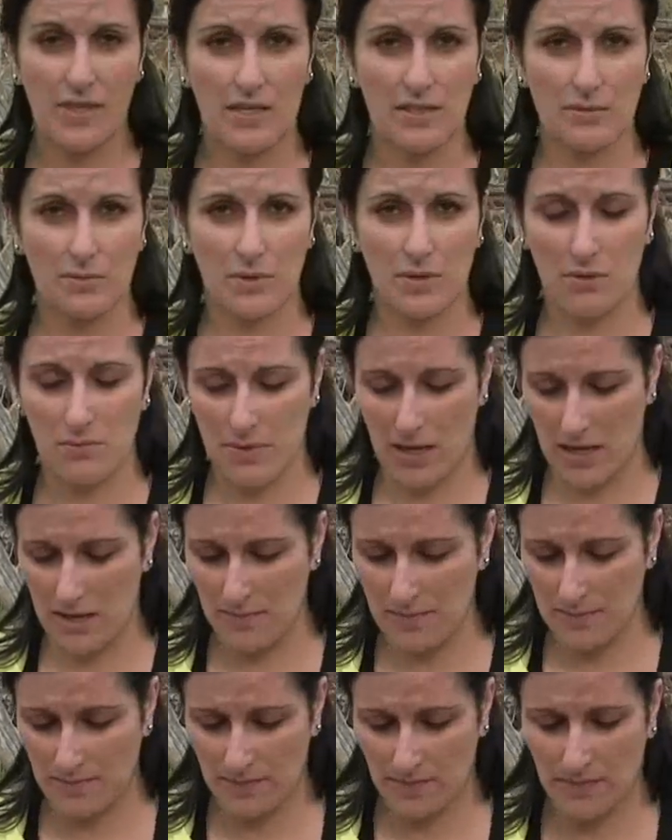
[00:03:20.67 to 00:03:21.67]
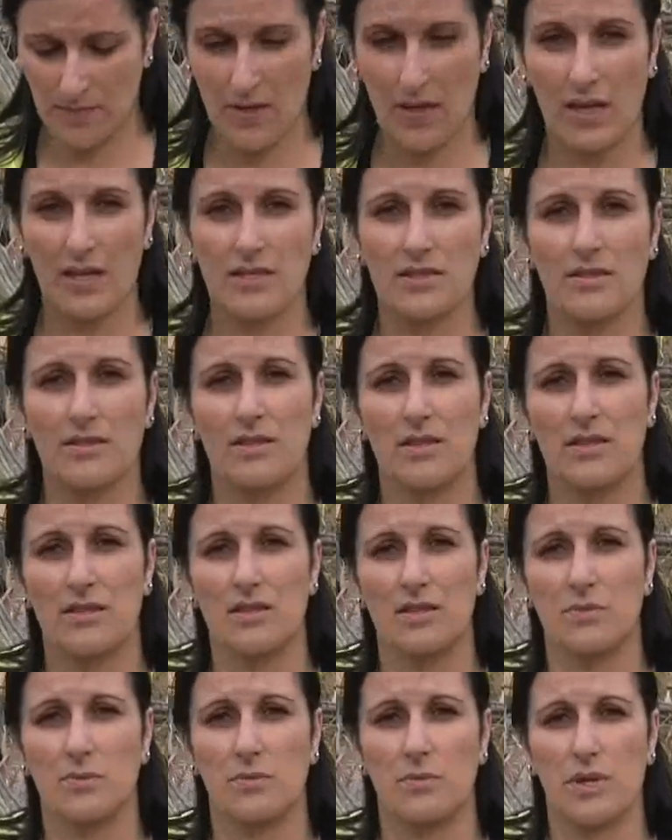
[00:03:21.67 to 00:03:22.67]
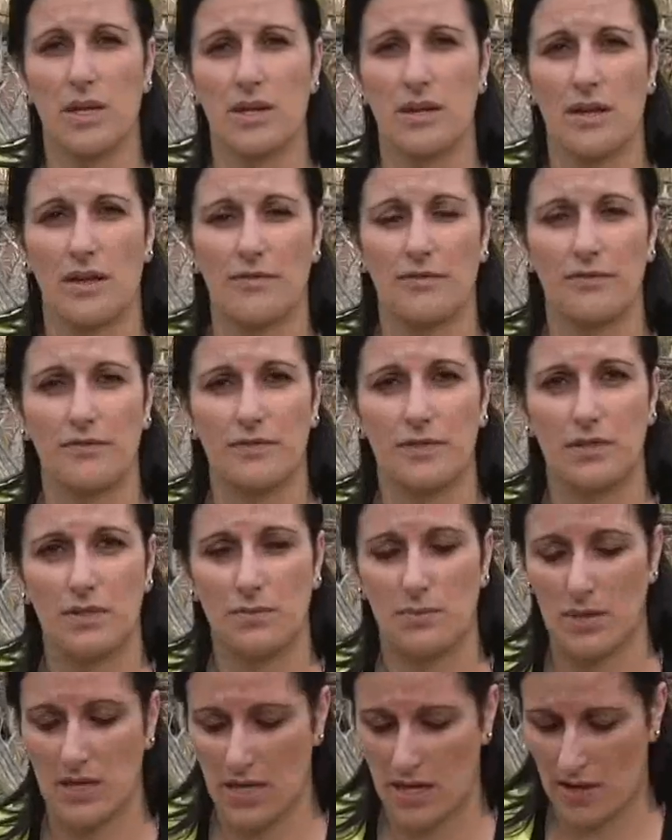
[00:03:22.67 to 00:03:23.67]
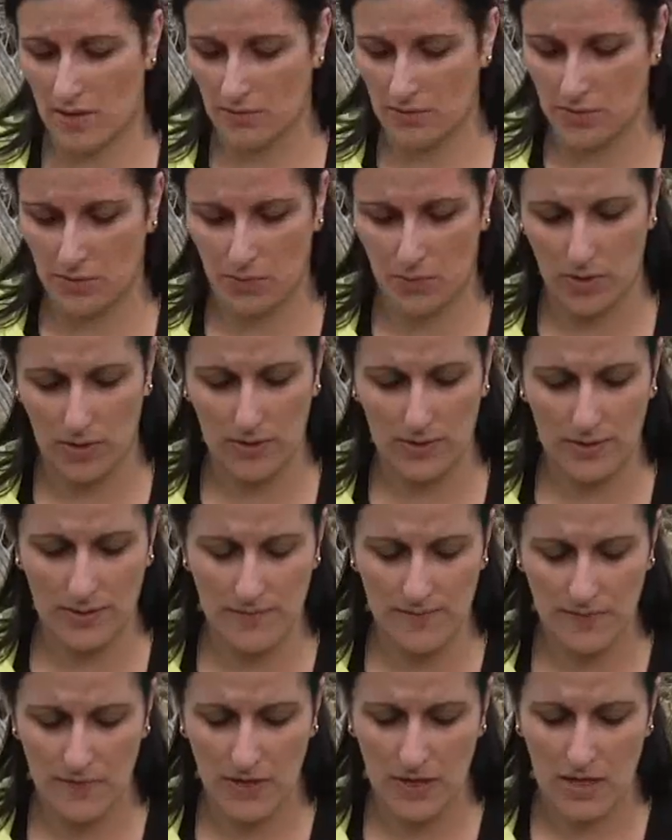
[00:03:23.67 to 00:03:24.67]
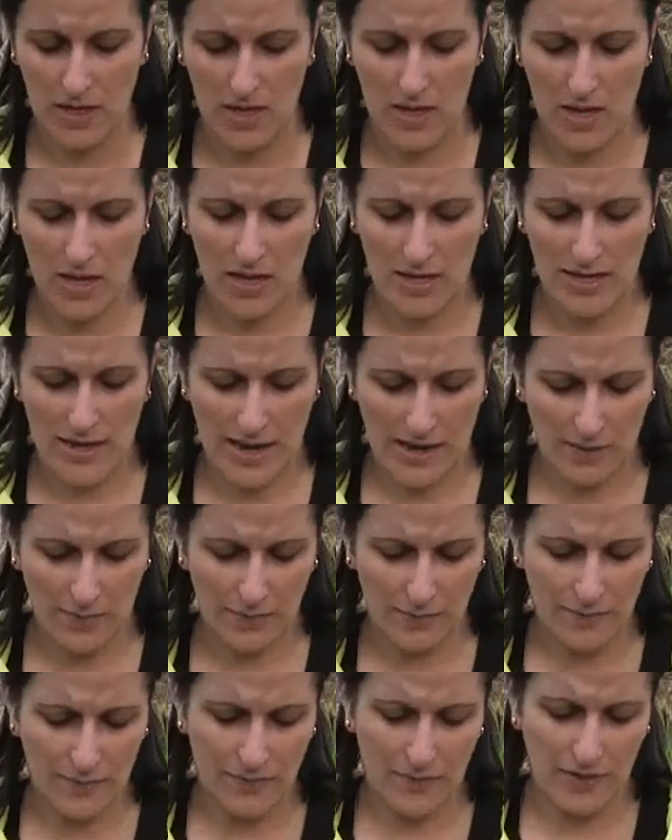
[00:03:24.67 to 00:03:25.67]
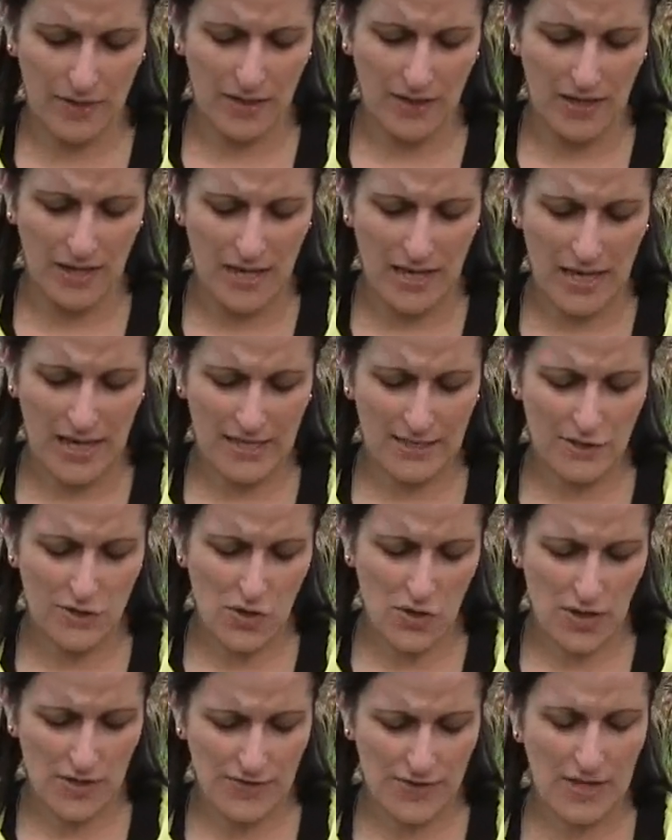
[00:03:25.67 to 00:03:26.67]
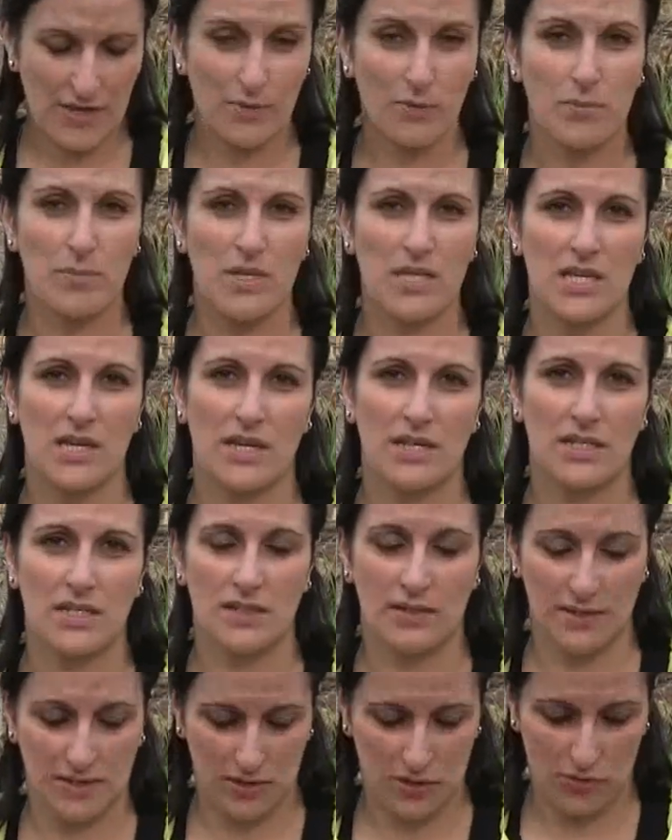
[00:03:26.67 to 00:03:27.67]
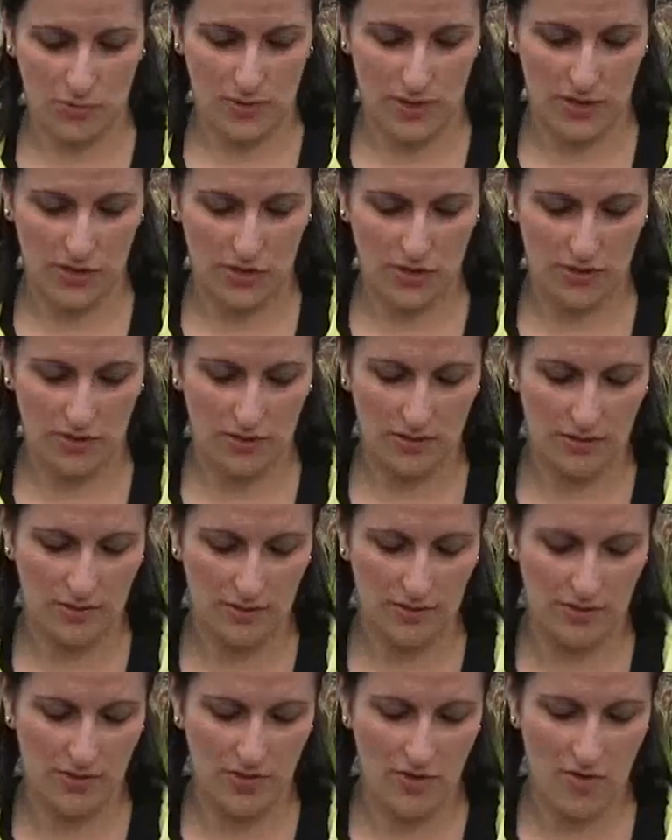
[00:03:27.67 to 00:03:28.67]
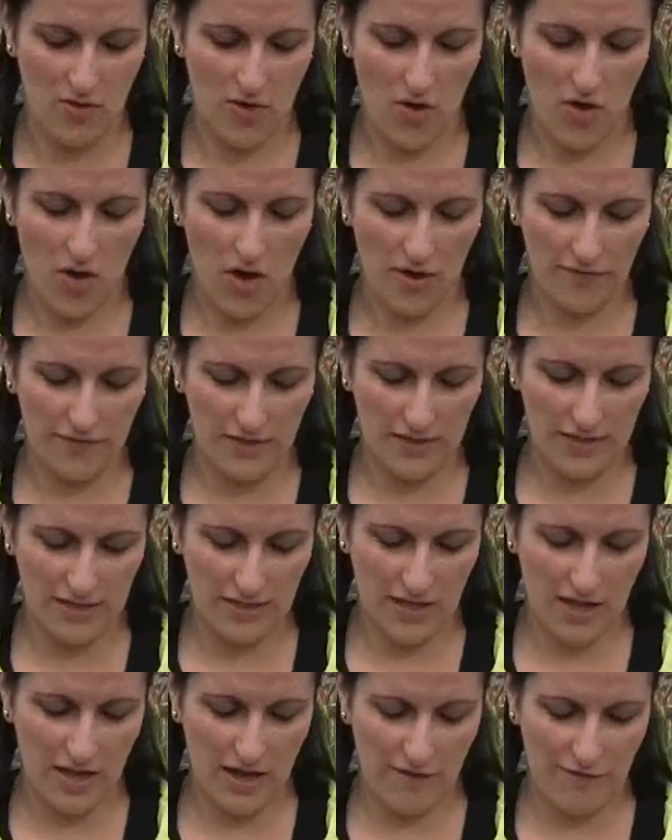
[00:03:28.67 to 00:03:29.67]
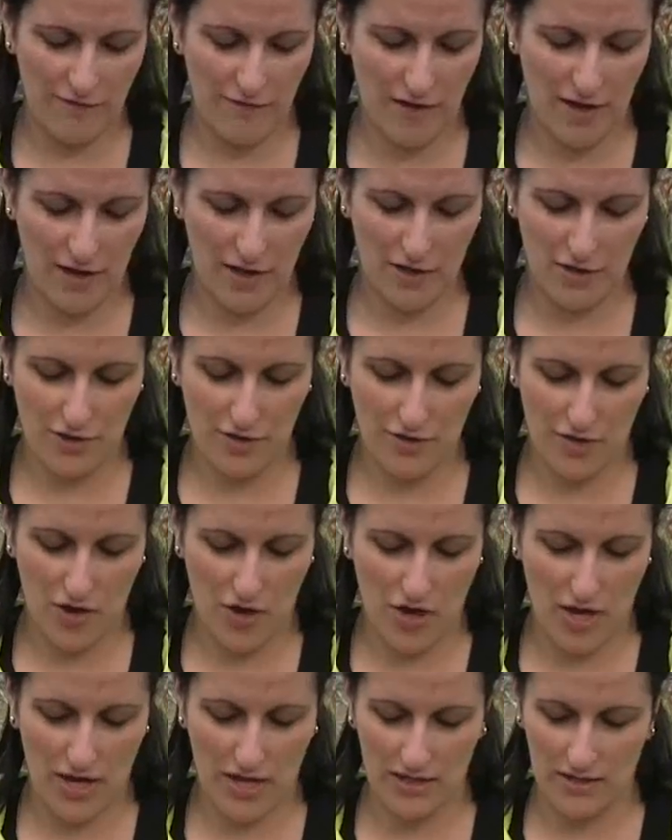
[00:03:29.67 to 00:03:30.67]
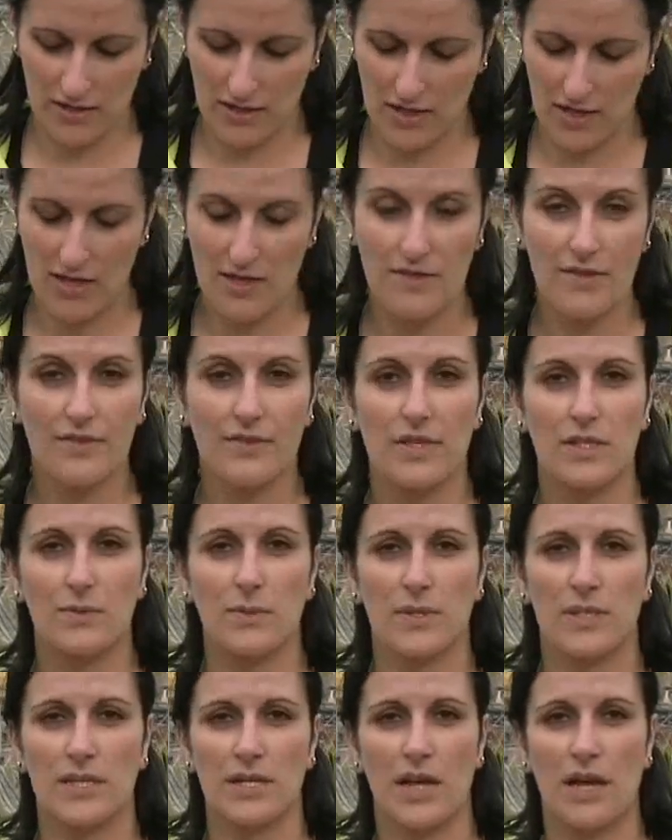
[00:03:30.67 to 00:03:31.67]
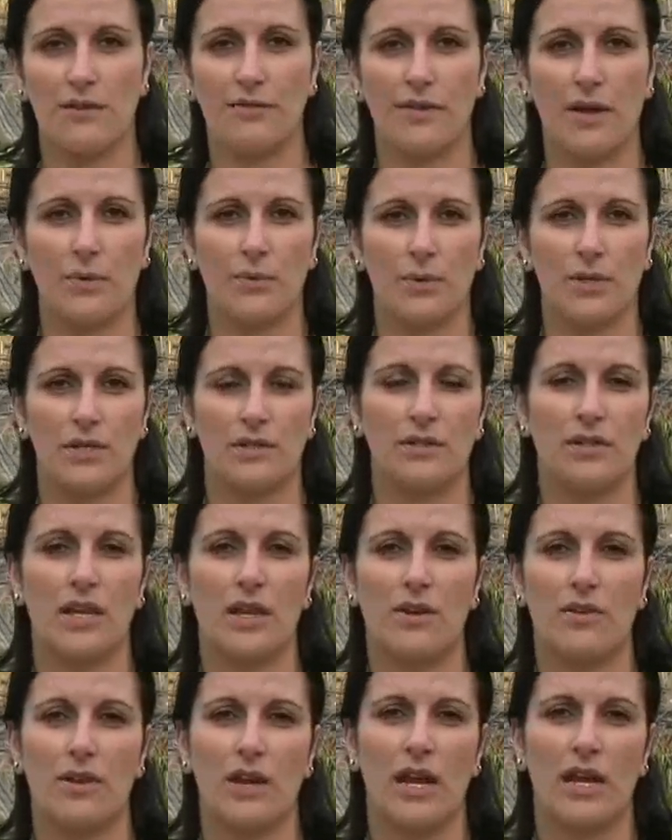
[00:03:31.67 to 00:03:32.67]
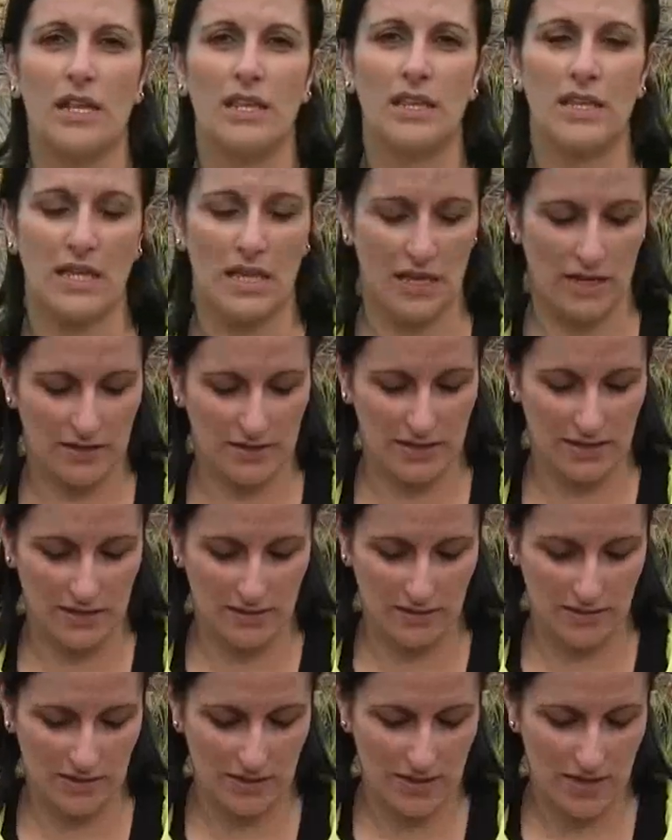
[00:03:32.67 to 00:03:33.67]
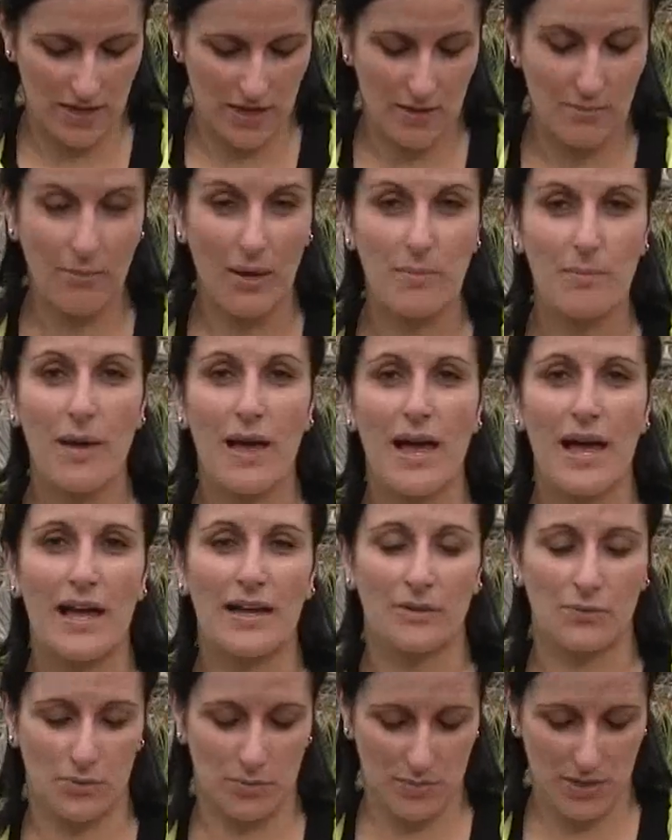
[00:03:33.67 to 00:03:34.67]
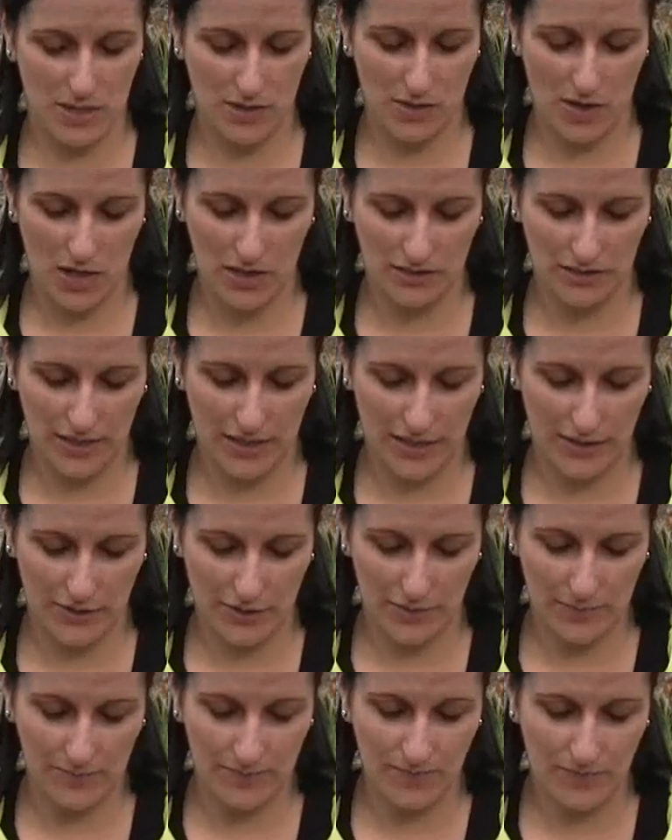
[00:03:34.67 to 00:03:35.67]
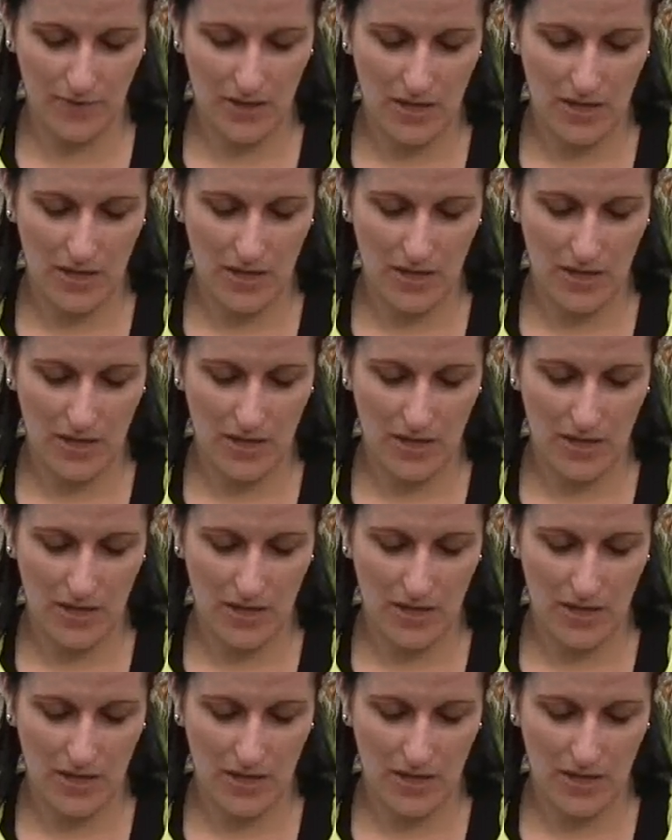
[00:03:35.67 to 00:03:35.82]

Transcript: this with me, I still think this would be enough to be out in the woods. Now, it's not that it would be the ideal situation. Obviously, if I thought that this was enough, I wouldn't carry anything else and my pack would be a lot lighter.